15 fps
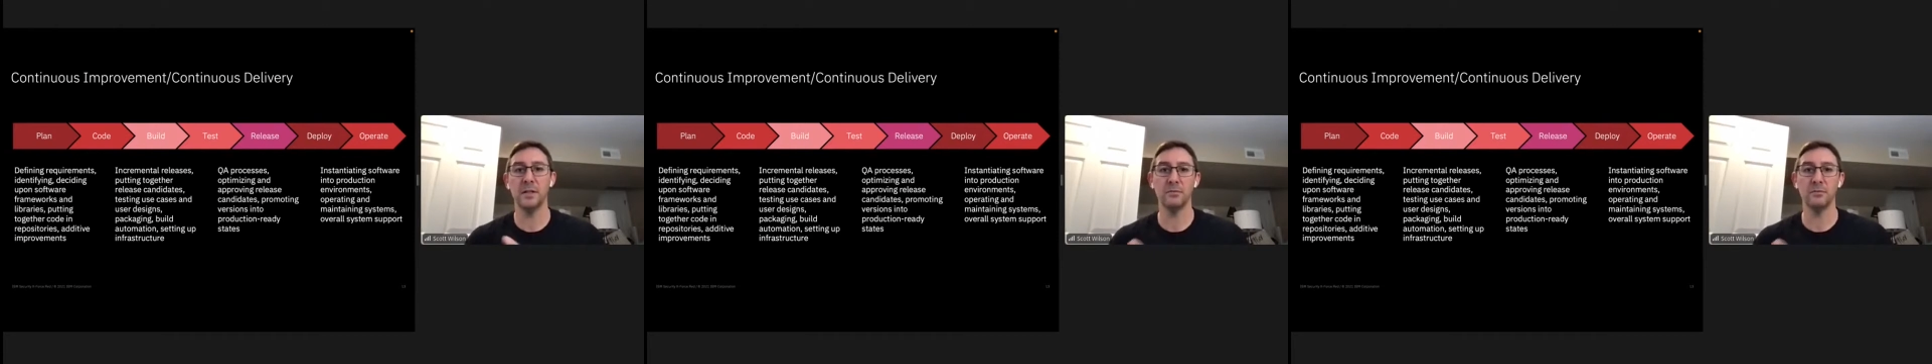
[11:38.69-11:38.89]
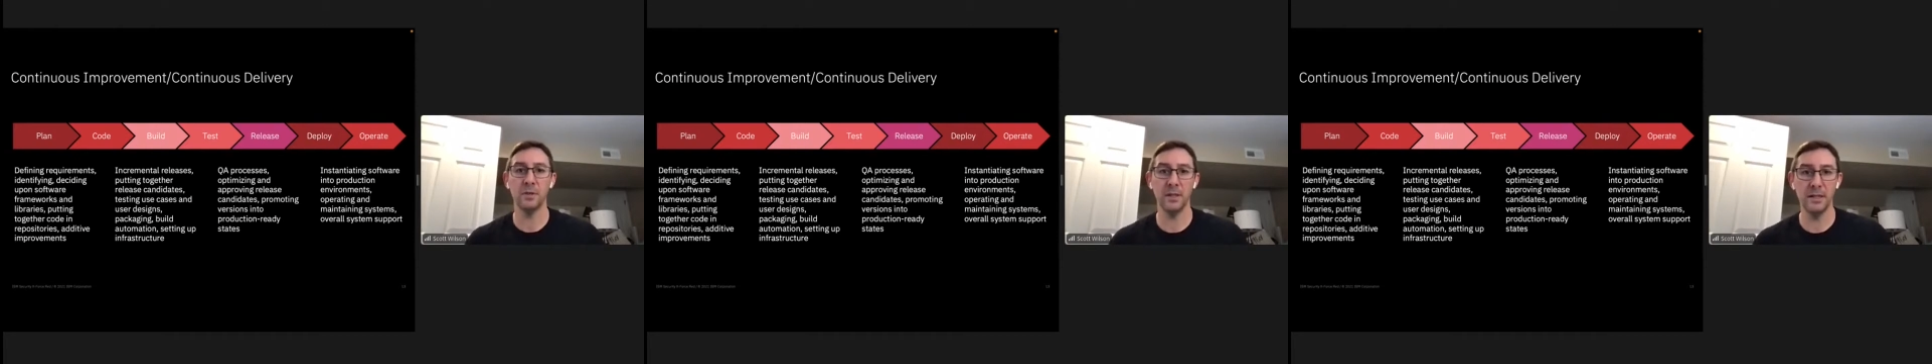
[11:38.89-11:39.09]

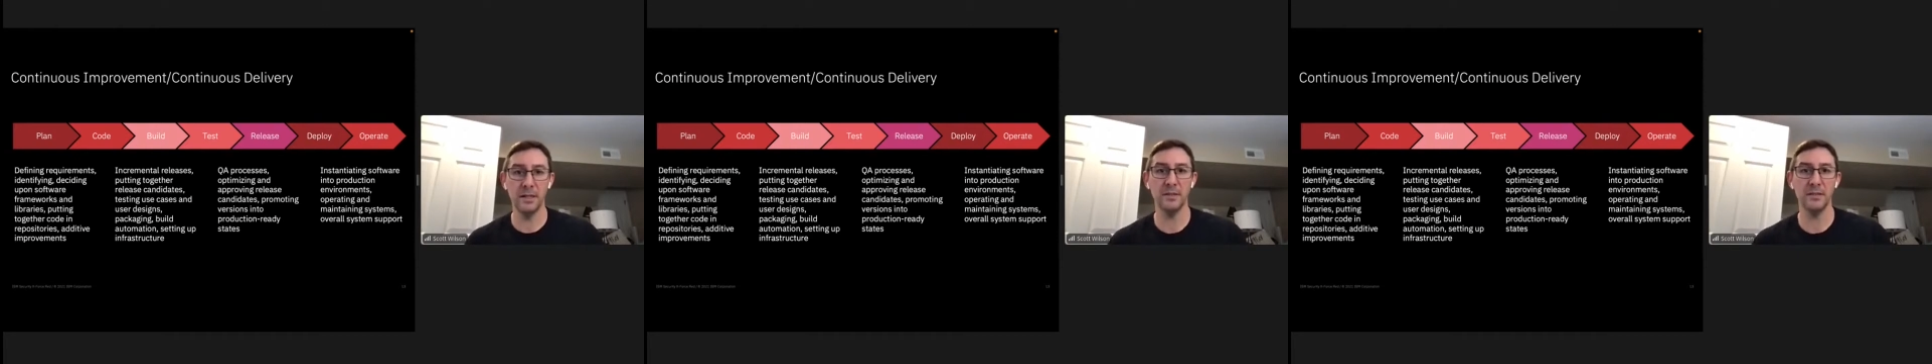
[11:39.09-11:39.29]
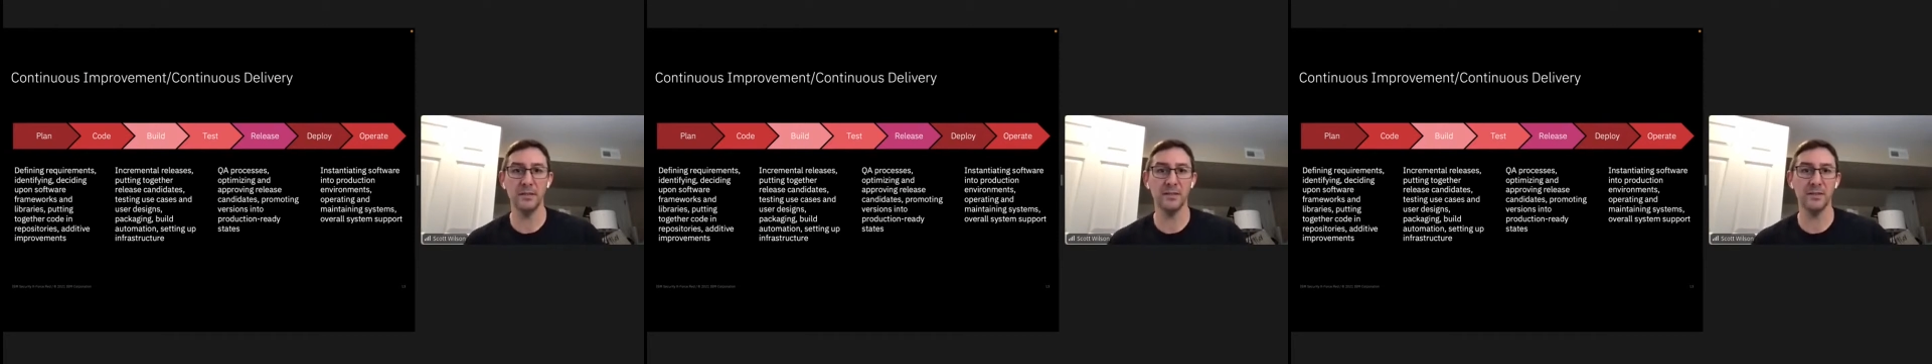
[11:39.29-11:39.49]
and
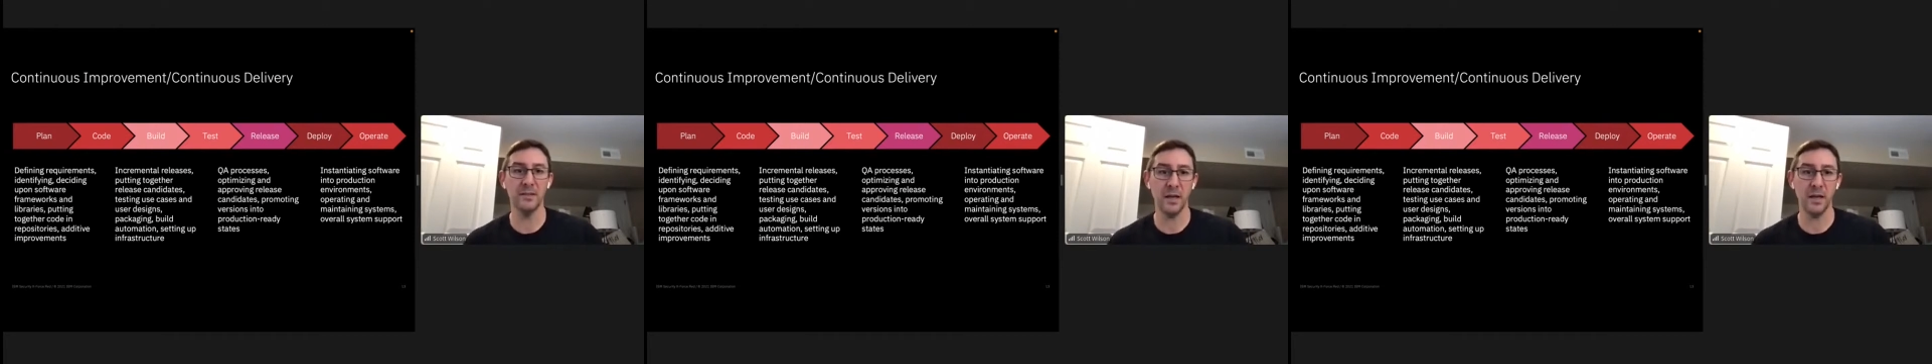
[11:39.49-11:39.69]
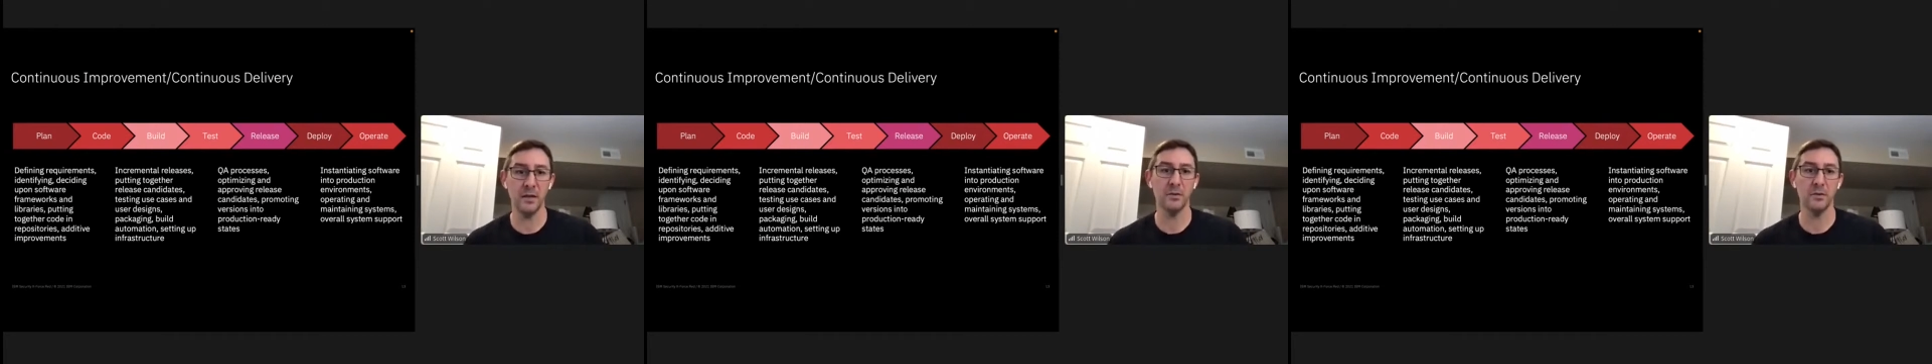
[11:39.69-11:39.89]
release
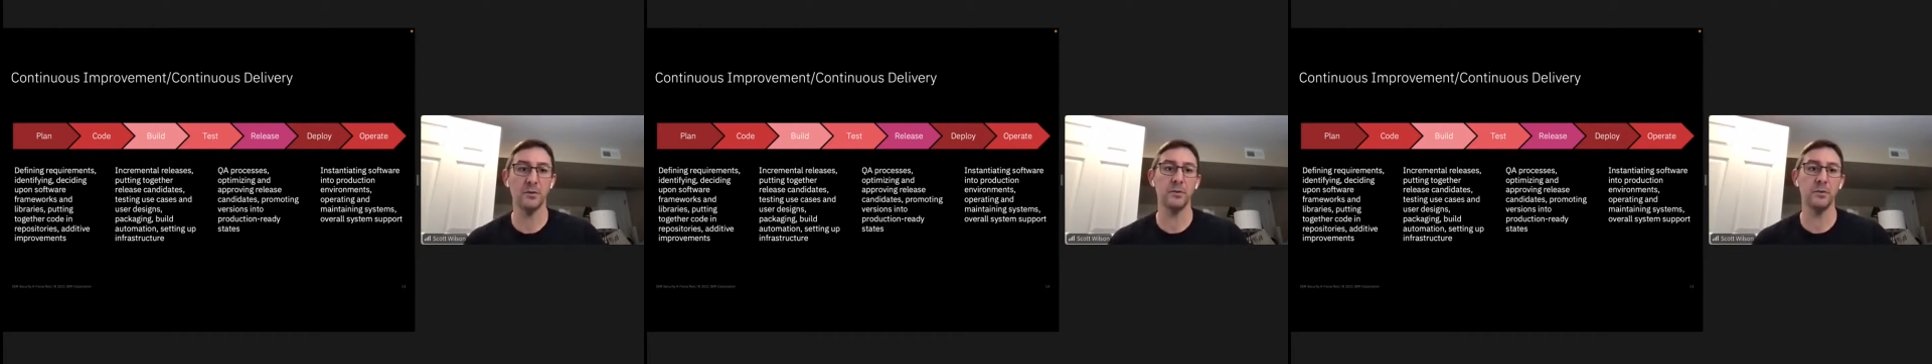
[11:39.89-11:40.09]
cycle,